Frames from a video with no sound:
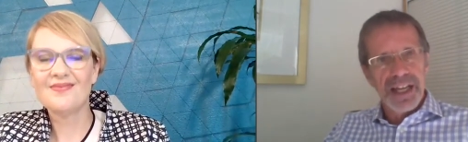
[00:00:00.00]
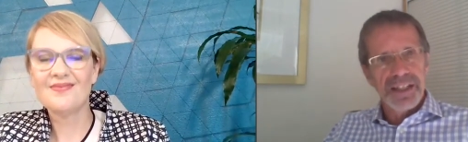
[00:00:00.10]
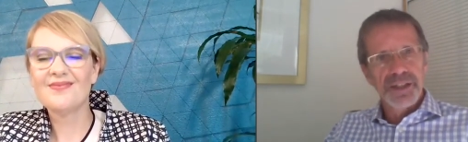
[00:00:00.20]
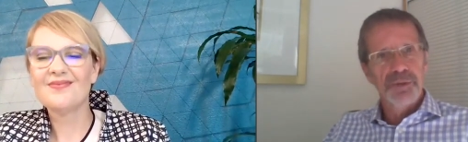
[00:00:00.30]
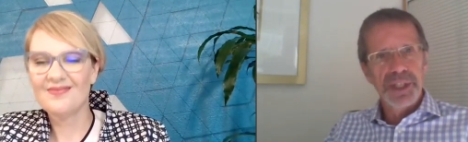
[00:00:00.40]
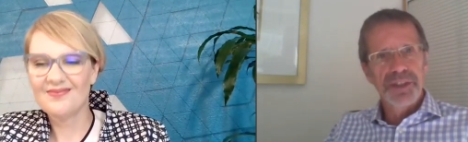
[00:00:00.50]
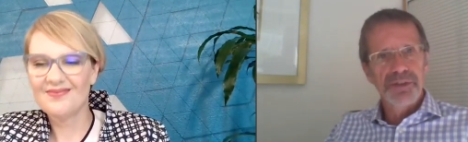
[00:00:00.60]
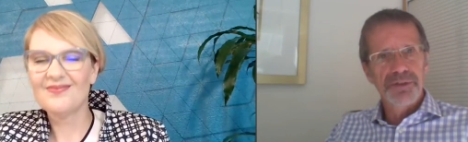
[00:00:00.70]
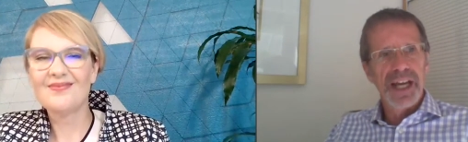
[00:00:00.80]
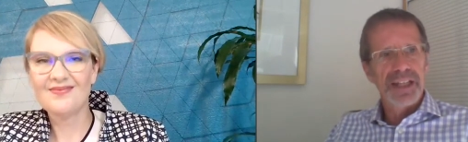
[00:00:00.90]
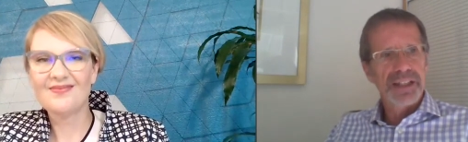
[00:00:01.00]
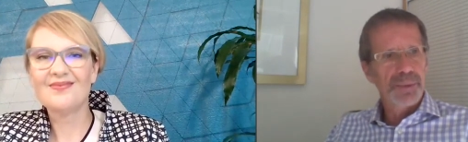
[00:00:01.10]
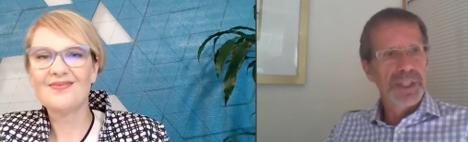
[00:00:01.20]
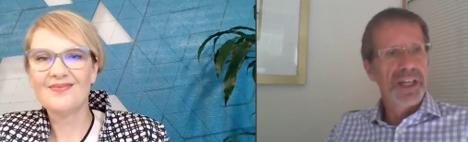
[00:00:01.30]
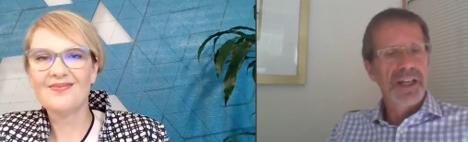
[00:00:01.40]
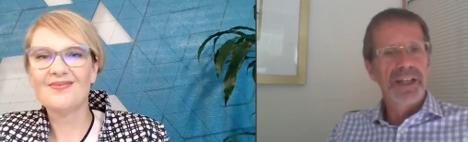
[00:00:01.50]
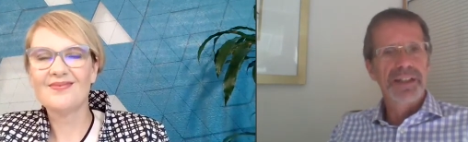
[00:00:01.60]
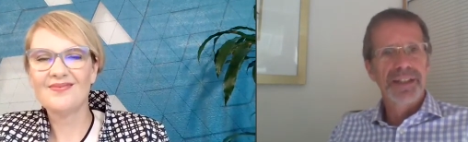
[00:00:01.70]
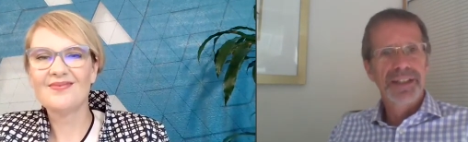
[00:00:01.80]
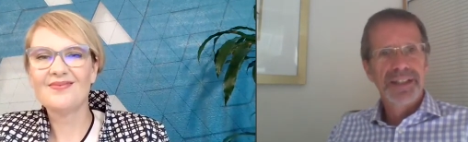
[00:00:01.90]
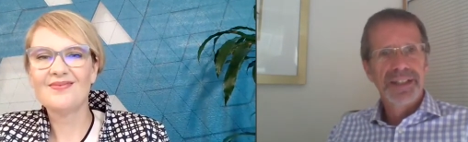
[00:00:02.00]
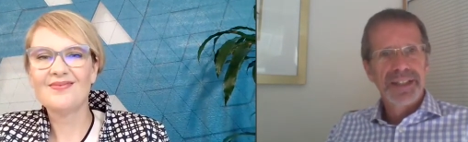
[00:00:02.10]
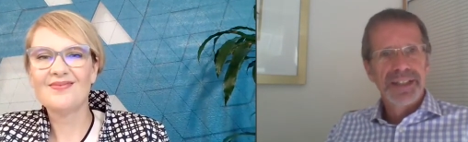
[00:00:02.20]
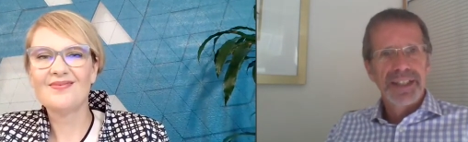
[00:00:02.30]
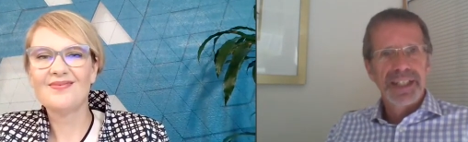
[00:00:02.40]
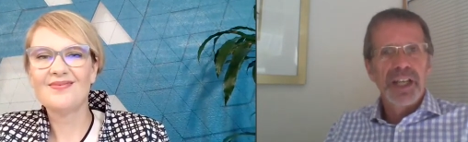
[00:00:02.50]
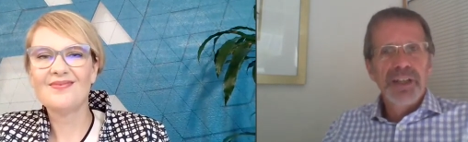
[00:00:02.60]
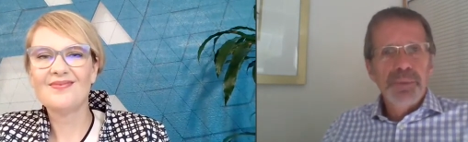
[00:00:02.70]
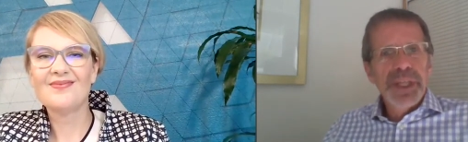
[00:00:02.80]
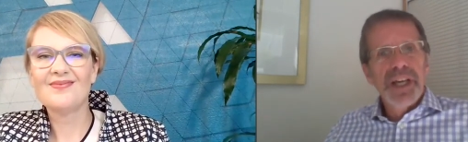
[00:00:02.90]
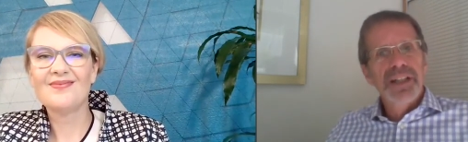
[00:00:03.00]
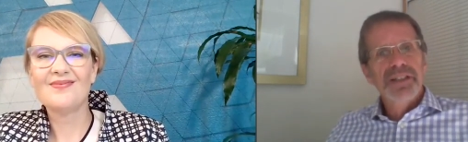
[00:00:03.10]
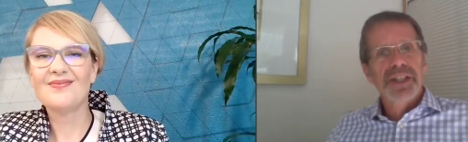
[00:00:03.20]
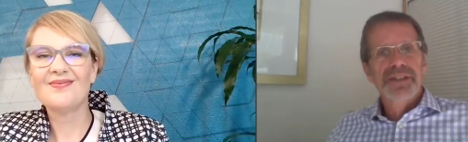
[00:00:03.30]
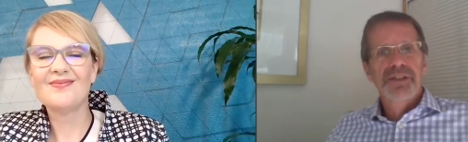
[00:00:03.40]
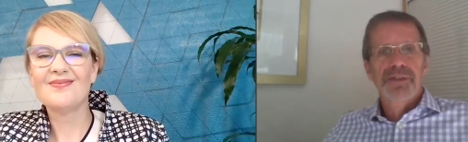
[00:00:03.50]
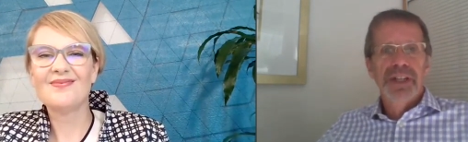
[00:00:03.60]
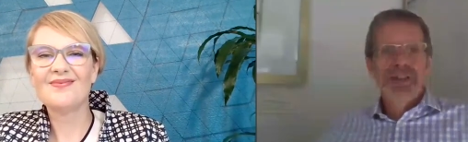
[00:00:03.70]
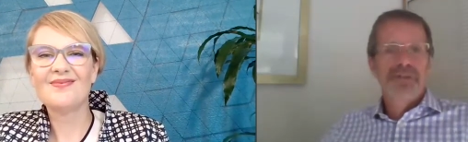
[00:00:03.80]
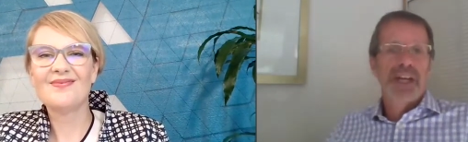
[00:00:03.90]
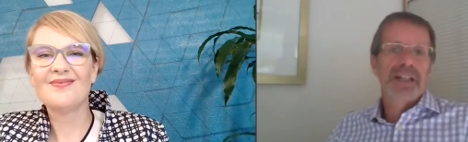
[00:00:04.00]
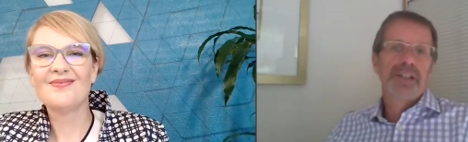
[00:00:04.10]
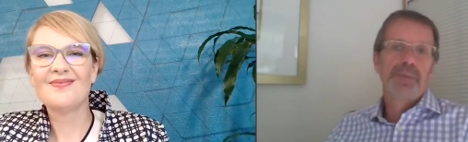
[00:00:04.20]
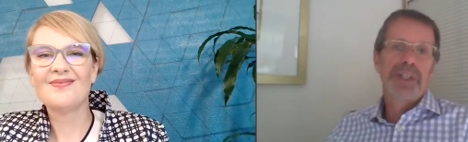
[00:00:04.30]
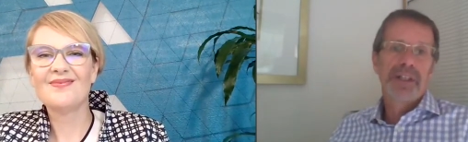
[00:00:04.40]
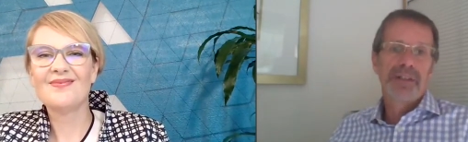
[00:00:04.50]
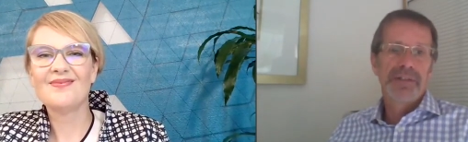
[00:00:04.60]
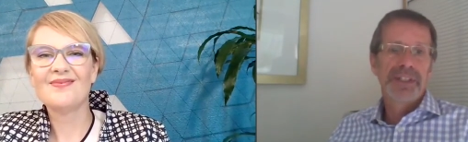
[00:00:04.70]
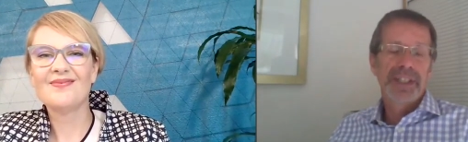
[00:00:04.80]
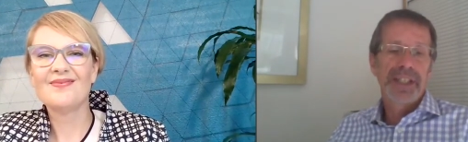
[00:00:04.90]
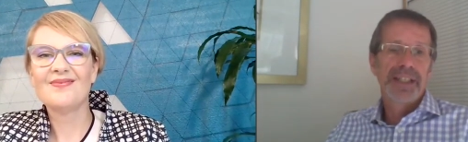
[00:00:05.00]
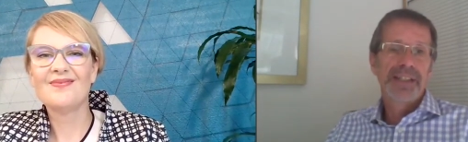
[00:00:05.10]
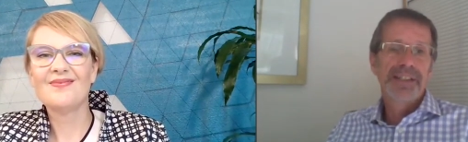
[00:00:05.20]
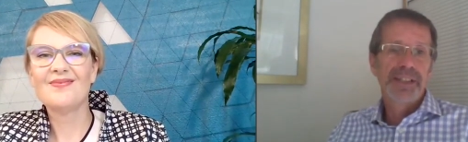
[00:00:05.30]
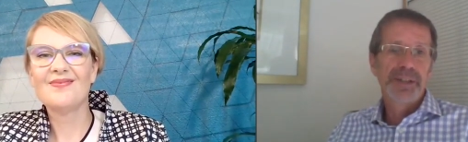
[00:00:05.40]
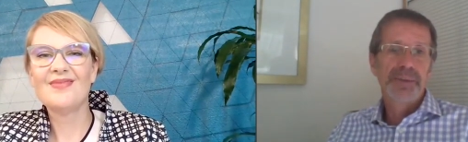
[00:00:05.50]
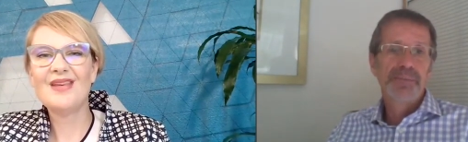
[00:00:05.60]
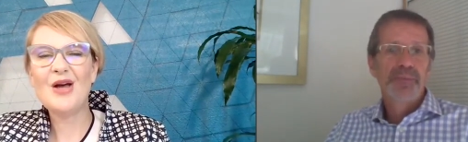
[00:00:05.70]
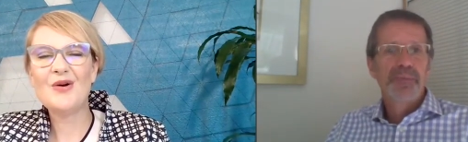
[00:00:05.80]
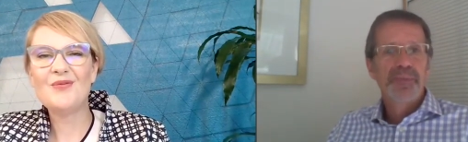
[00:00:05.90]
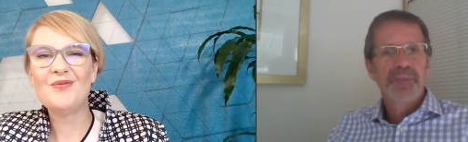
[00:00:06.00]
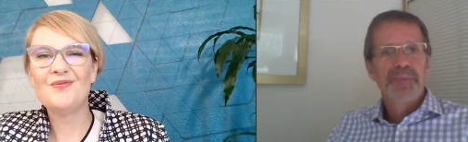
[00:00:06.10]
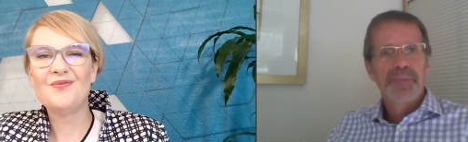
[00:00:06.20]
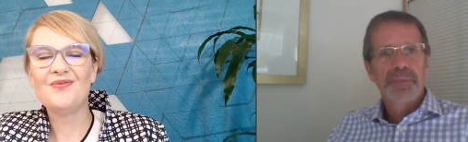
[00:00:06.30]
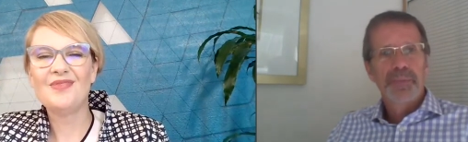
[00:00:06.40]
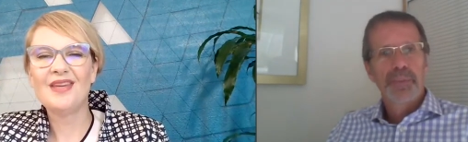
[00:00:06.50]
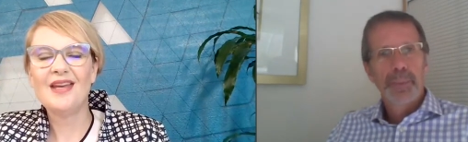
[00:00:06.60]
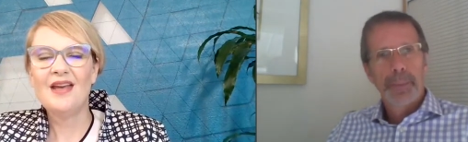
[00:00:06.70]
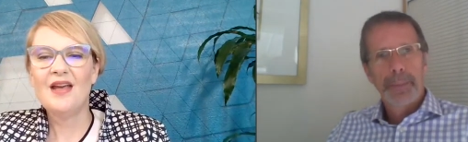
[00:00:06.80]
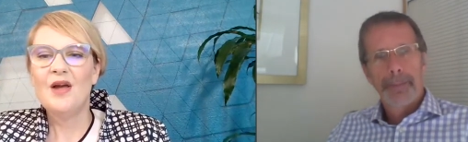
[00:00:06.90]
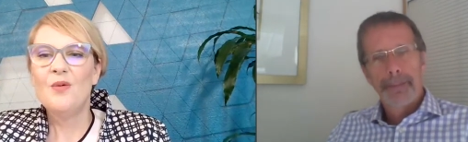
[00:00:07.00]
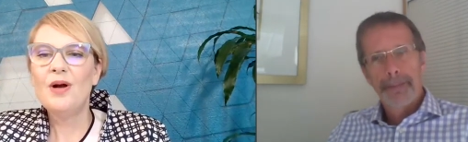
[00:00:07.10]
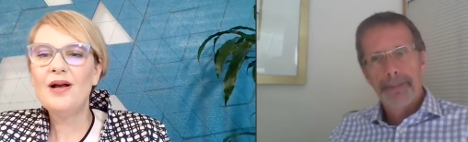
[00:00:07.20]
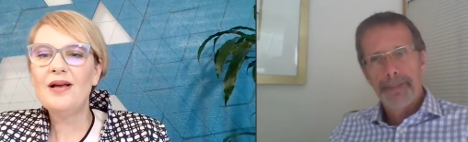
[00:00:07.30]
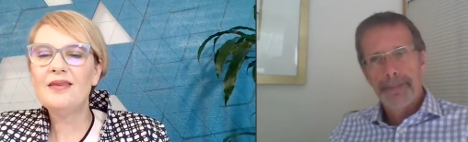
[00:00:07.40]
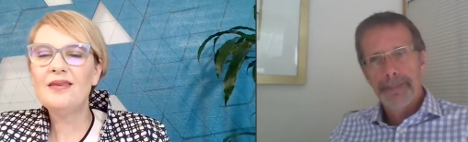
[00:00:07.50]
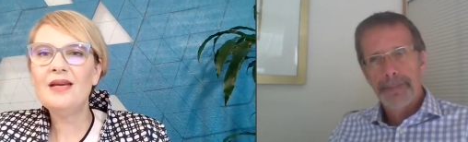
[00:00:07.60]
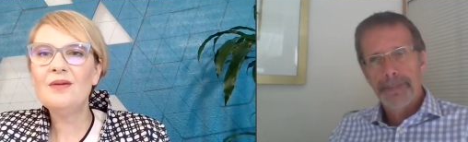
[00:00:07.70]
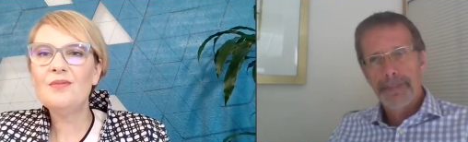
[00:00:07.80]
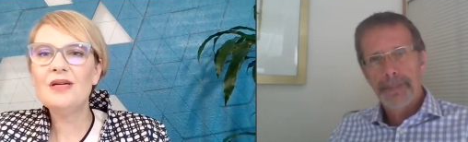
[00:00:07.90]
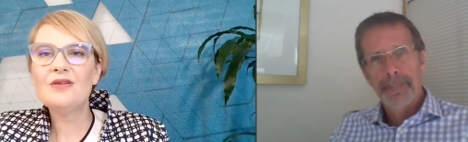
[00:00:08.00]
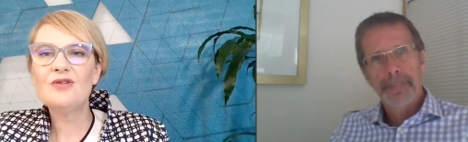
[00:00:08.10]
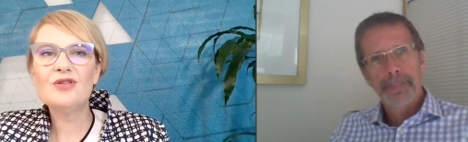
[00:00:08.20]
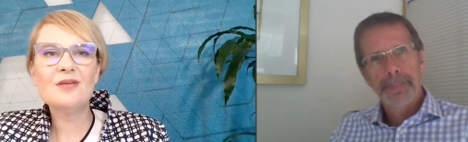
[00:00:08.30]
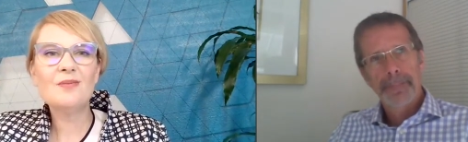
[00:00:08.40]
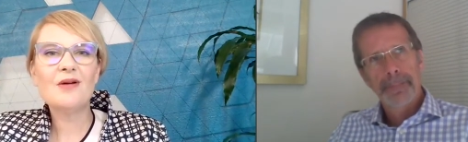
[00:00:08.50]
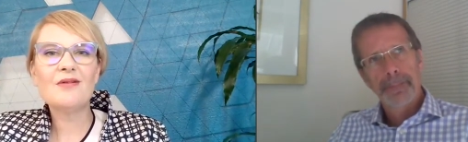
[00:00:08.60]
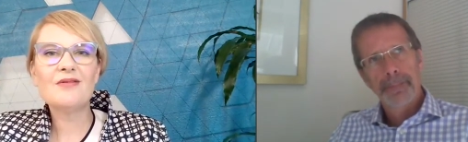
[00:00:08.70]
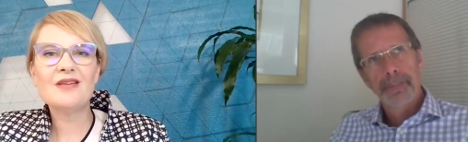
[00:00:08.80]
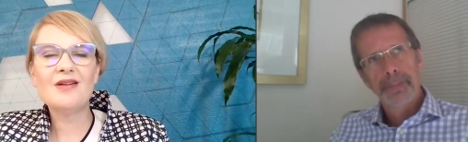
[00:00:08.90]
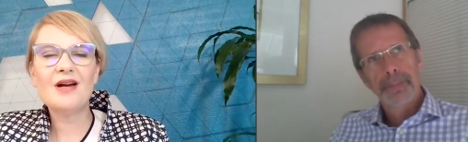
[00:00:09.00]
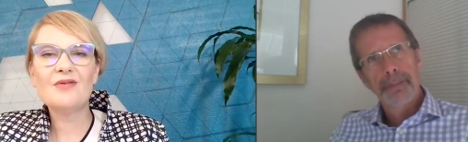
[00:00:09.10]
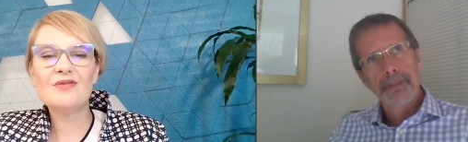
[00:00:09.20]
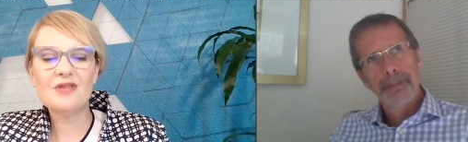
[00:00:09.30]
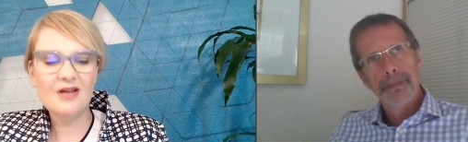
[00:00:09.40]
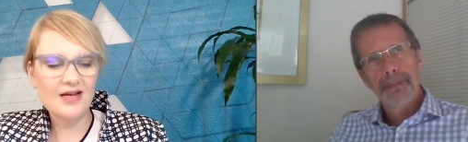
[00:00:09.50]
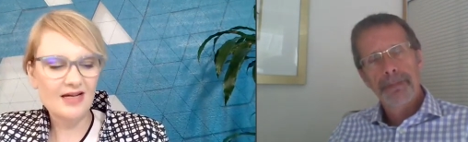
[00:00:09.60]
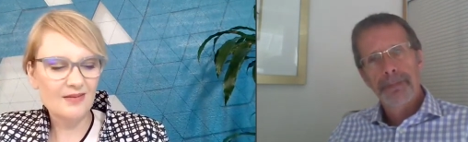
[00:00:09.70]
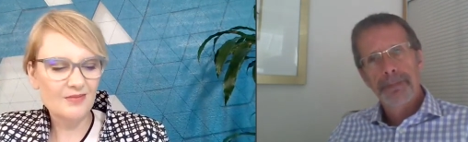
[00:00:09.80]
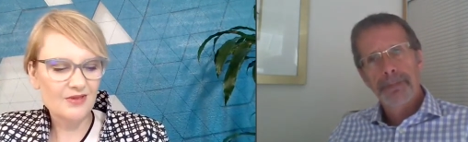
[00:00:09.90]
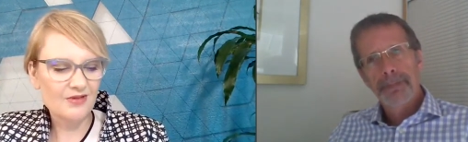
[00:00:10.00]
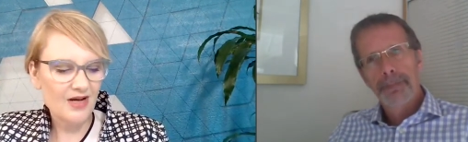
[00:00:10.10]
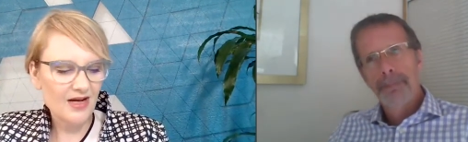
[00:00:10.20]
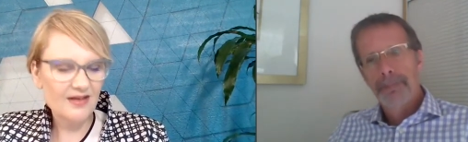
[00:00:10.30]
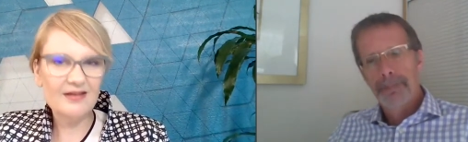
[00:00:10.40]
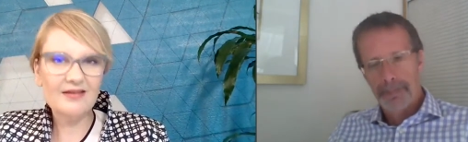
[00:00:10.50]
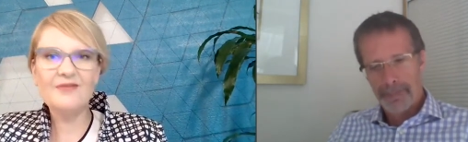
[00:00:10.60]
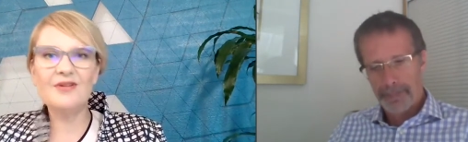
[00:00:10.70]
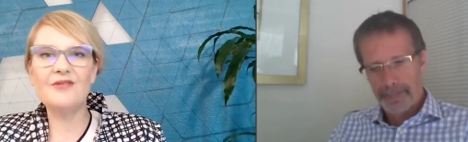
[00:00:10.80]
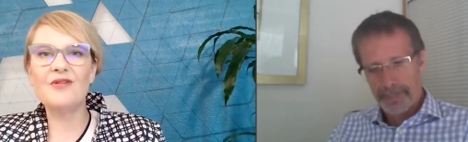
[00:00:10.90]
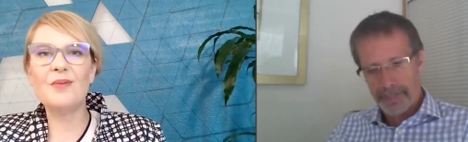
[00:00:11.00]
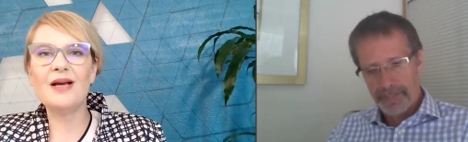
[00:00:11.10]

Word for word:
Speaker 1: has to be the fact. We can't, you know, and if we can't justify the fact, then we can't really say it. So,
Speaker 2: no, well, I think we're just about out of time. So I definitely,